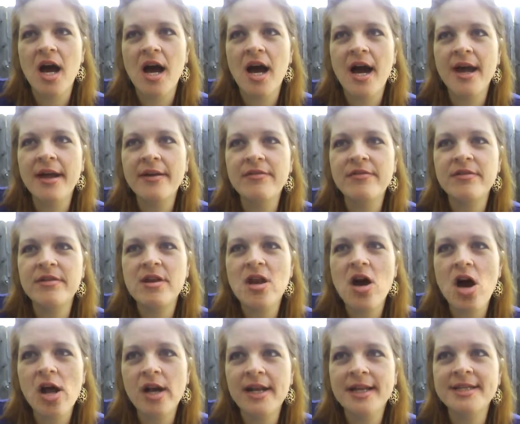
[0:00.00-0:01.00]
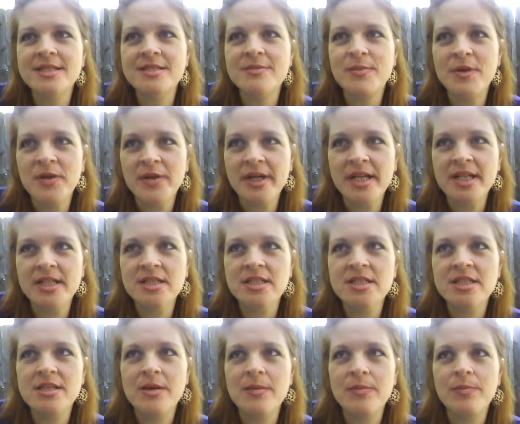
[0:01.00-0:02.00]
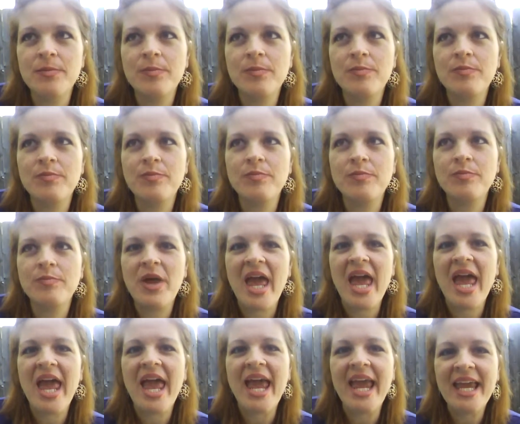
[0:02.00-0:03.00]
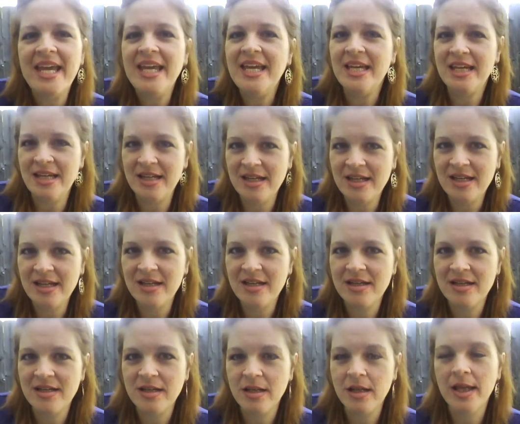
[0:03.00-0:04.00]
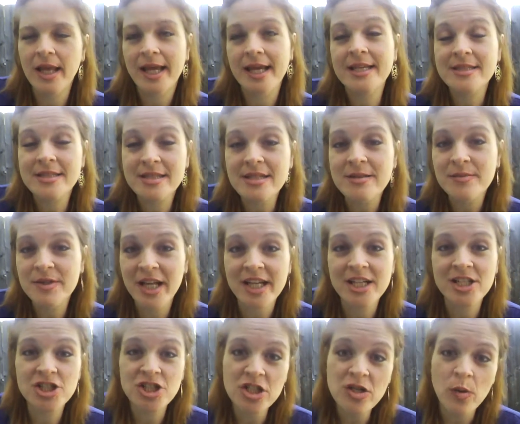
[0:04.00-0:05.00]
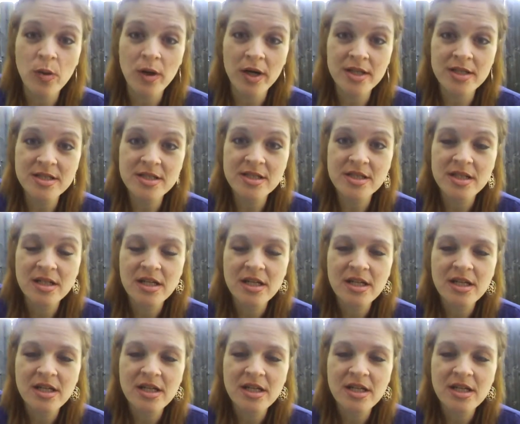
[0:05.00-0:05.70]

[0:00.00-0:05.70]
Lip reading: I've not experienced pain like it seemed like she was